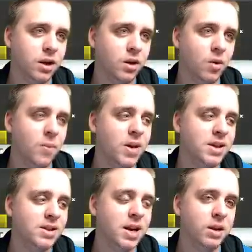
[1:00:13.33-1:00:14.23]
They don't
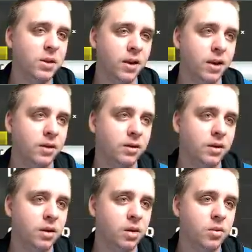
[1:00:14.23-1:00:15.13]
miss anything.
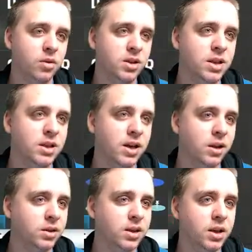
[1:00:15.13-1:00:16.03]
They're the most
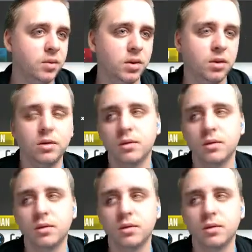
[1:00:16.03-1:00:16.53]
detailed team.